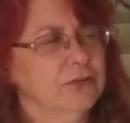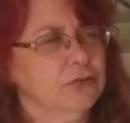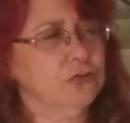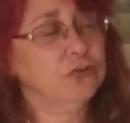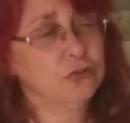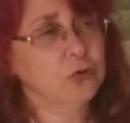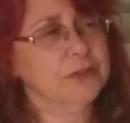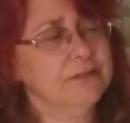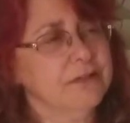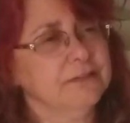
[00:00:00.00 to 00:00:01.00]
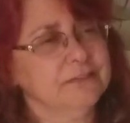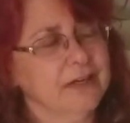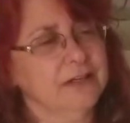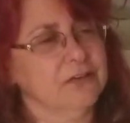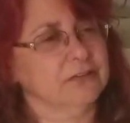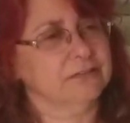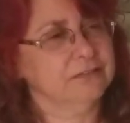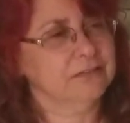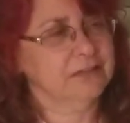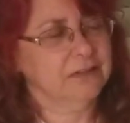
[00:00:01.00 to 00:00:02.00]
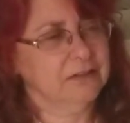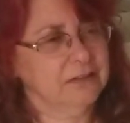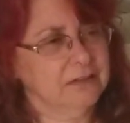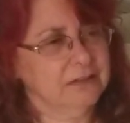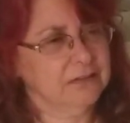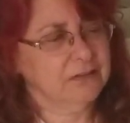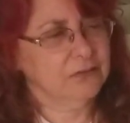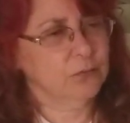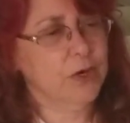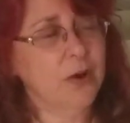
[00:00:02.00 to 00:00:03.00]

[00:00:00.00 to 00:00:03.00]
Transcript: to shorten the cycle. We don't